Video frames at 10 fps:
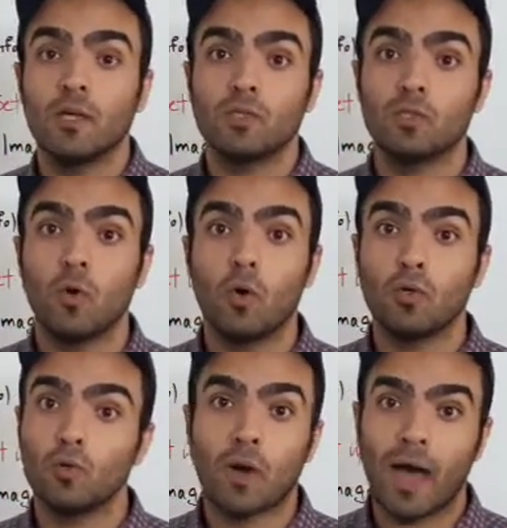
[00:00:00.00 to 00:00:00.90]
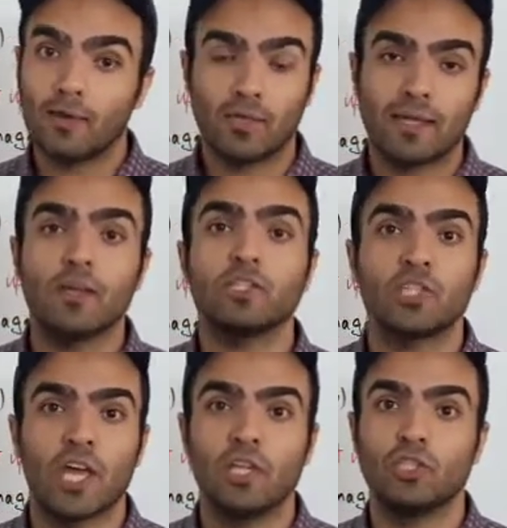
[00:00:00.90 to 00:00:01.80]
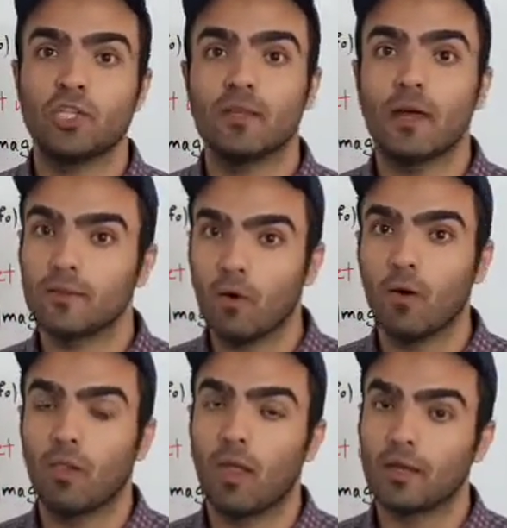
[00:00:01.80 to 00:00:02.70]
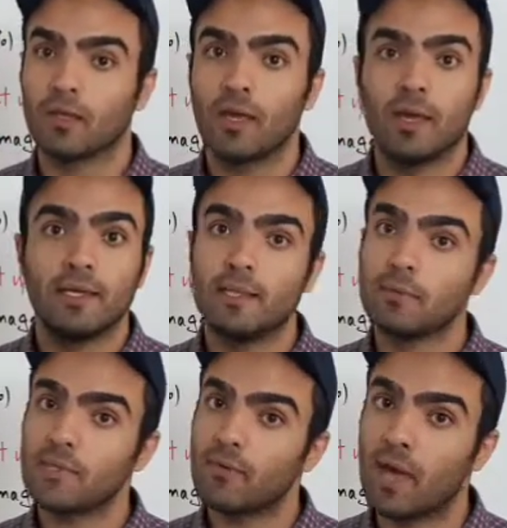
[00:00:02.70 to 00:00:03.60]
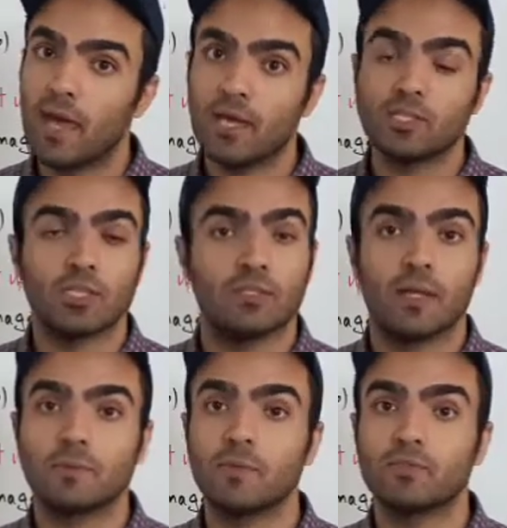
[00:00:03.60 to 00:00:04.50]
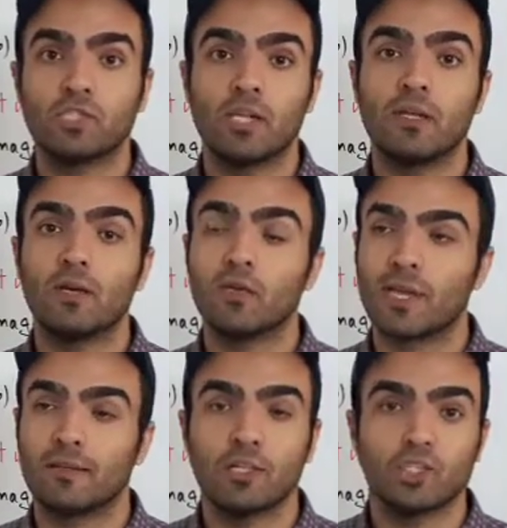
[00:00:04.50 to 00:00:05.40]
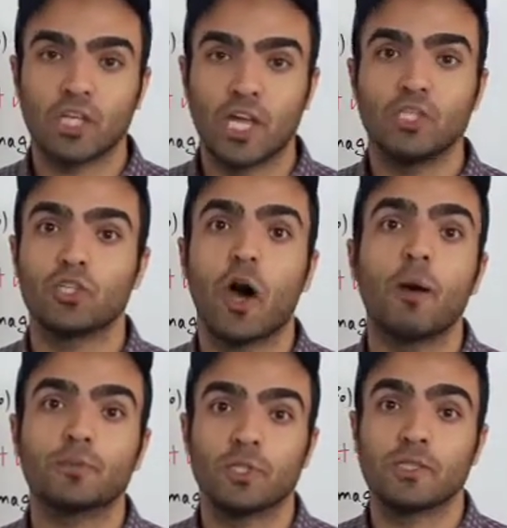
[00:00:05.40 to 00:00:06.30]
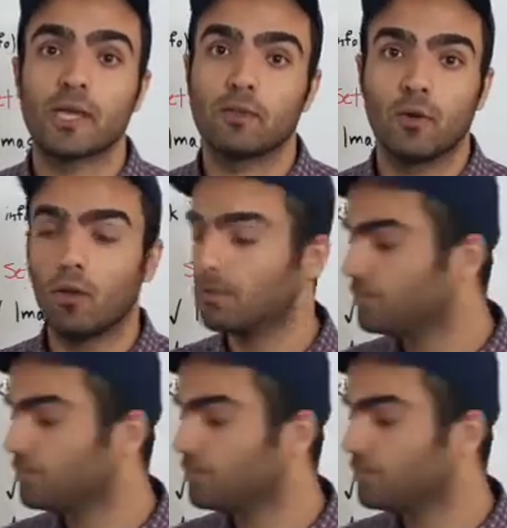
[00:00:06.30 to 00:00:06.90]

So you cannot change that at all. Like in terms of age, in terms of gender, you cannot change the options at all.